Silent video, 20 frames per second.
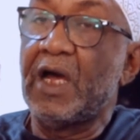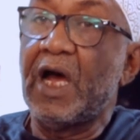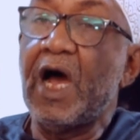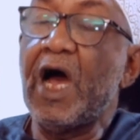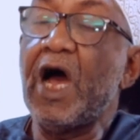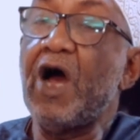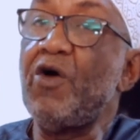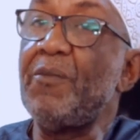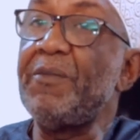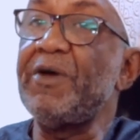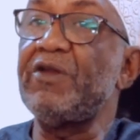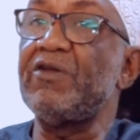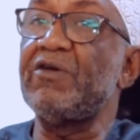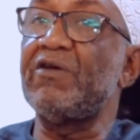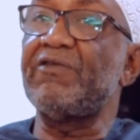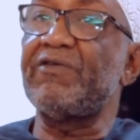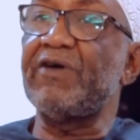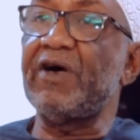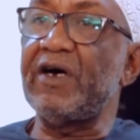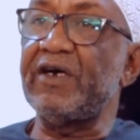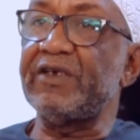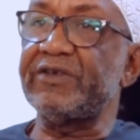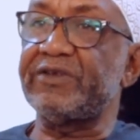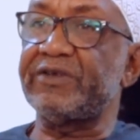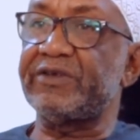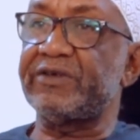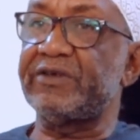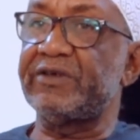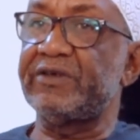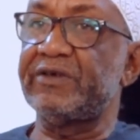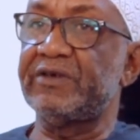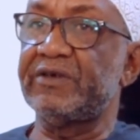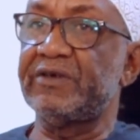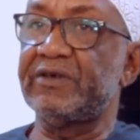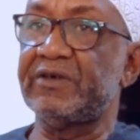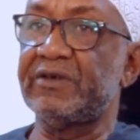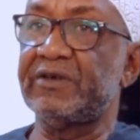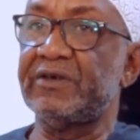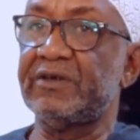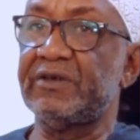How many of us,
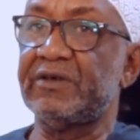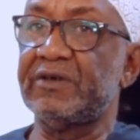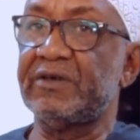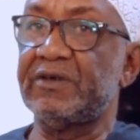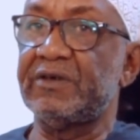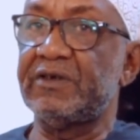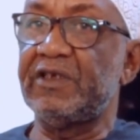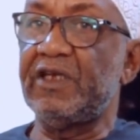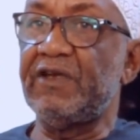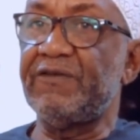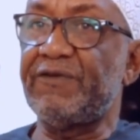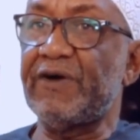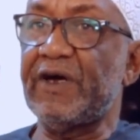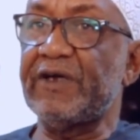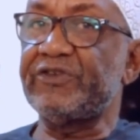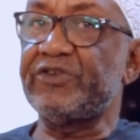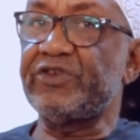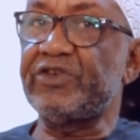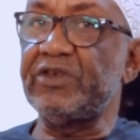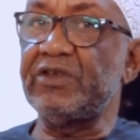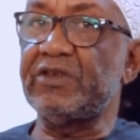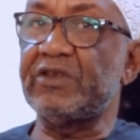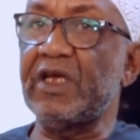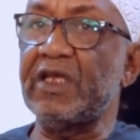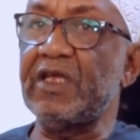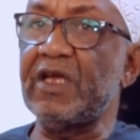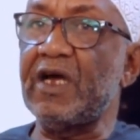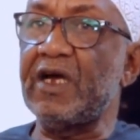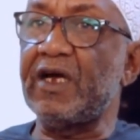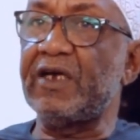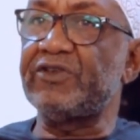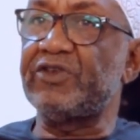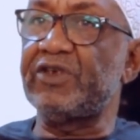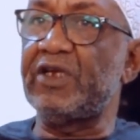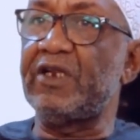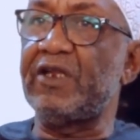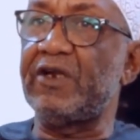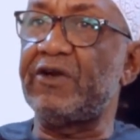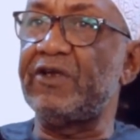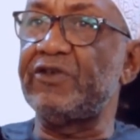if I see the younger
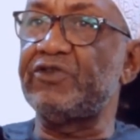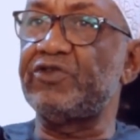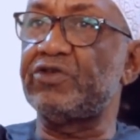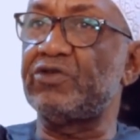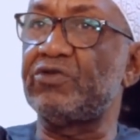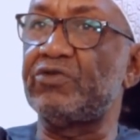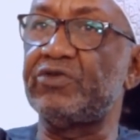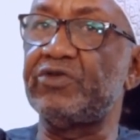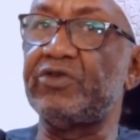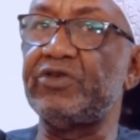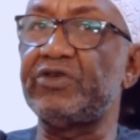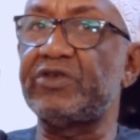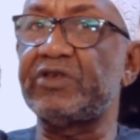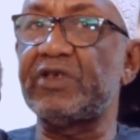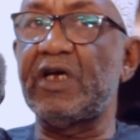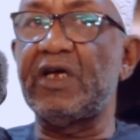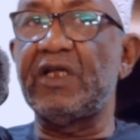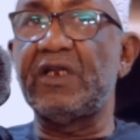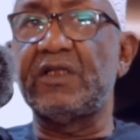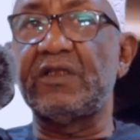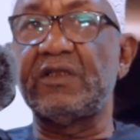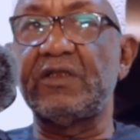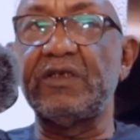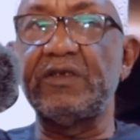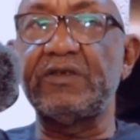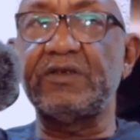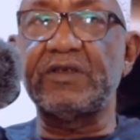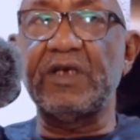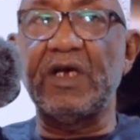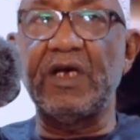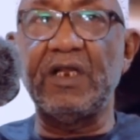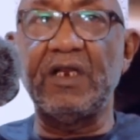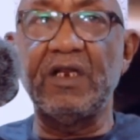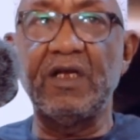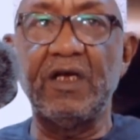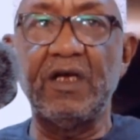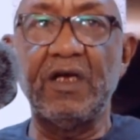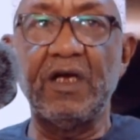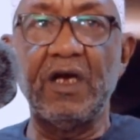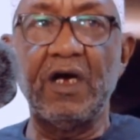generation on this side and this side,
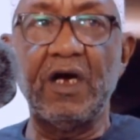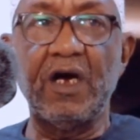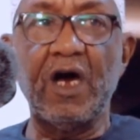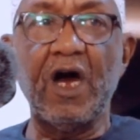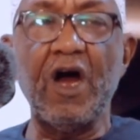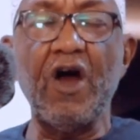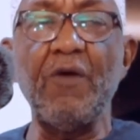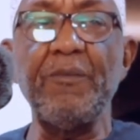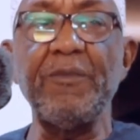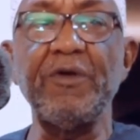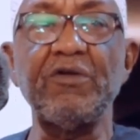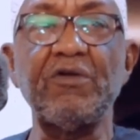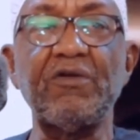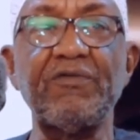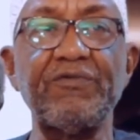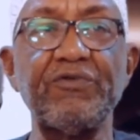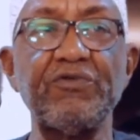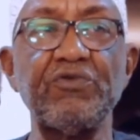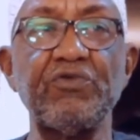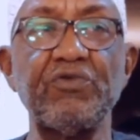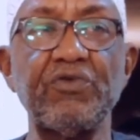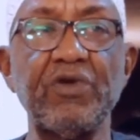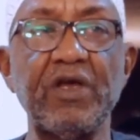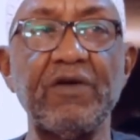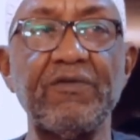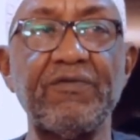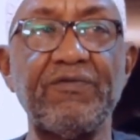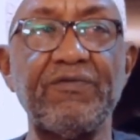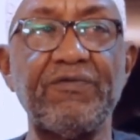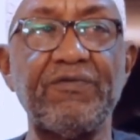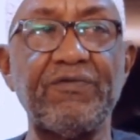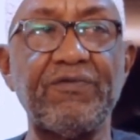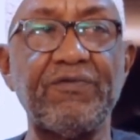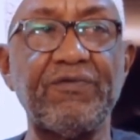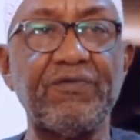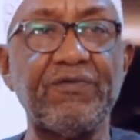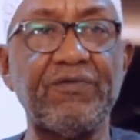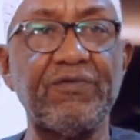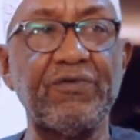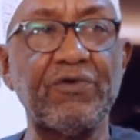how many of you have
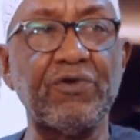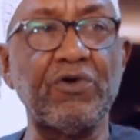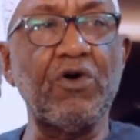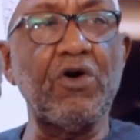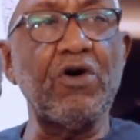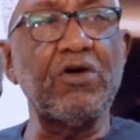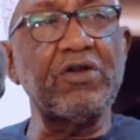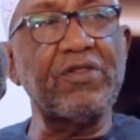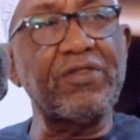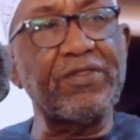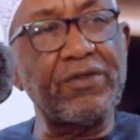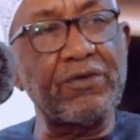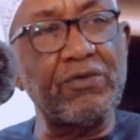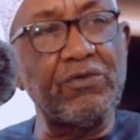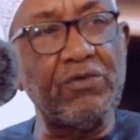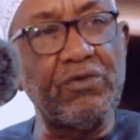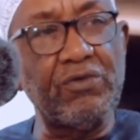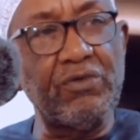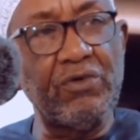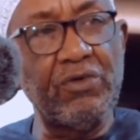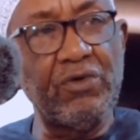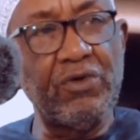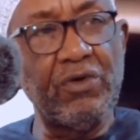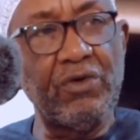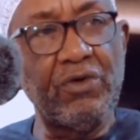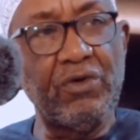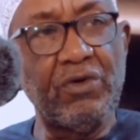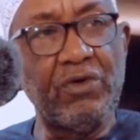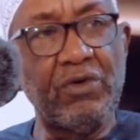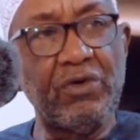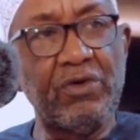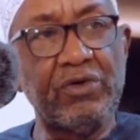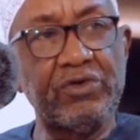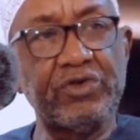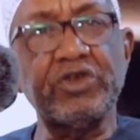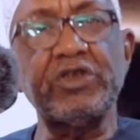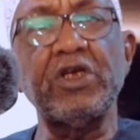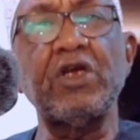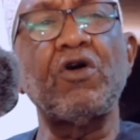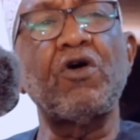gone through
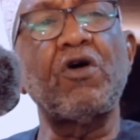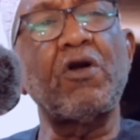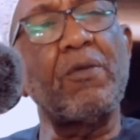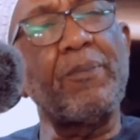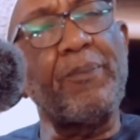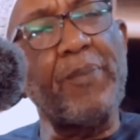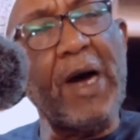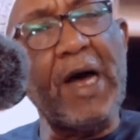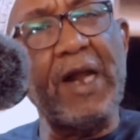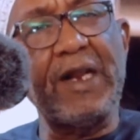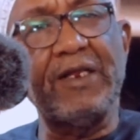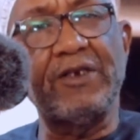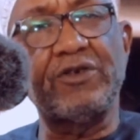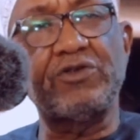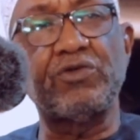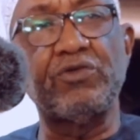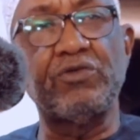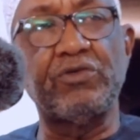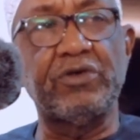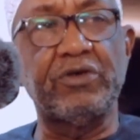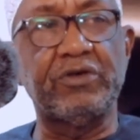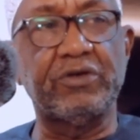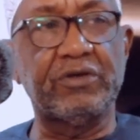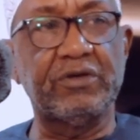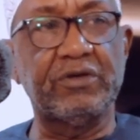single parenthood?